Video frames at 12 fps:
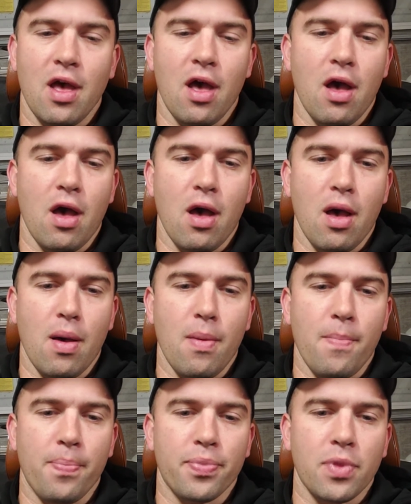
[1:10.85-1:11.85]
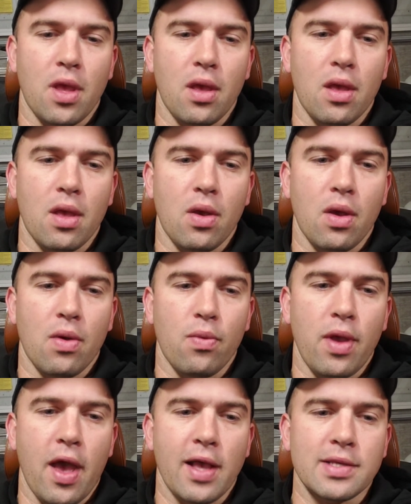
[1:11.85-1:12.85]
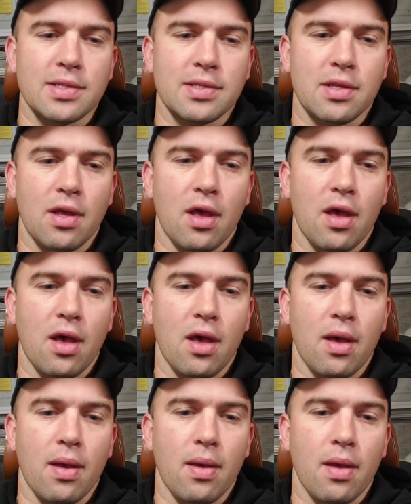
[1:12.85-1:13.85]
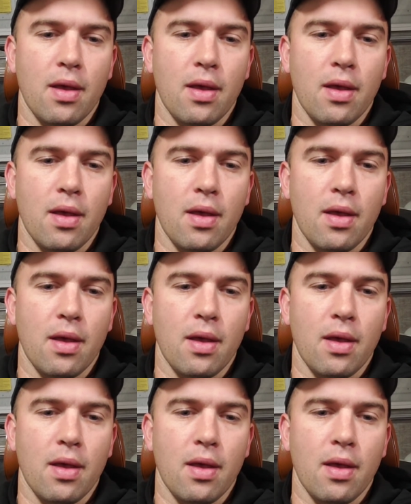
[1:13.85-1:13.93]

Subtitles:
Um, we asked uh,